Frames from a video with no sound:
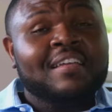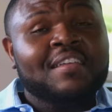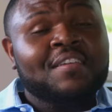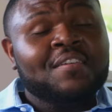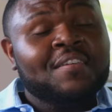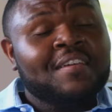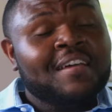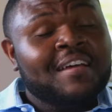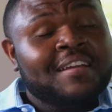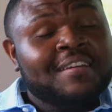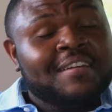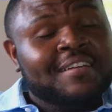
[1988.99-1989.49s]
You
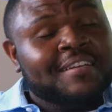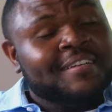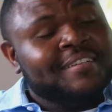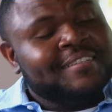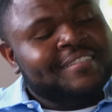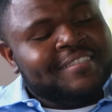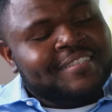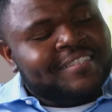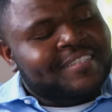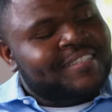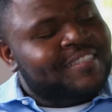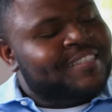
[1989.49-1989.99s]
got to
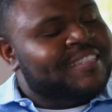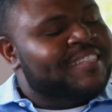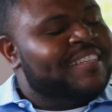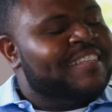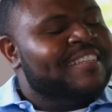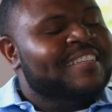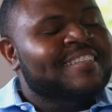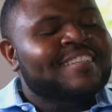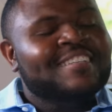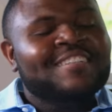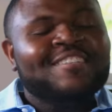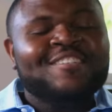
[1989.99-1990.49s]

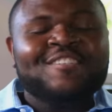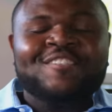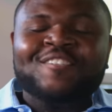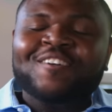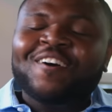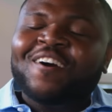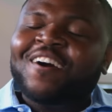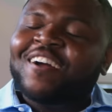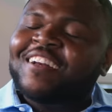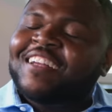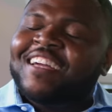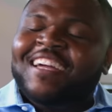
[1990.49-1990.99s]

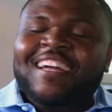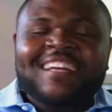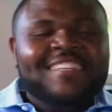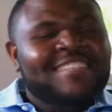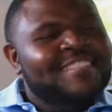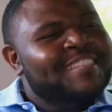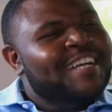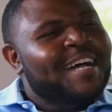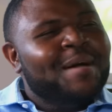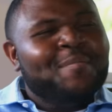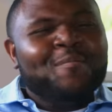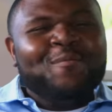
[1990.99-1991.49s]
start and
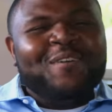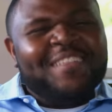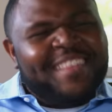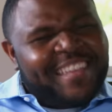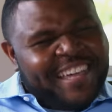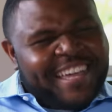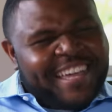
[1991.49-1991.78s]
stop with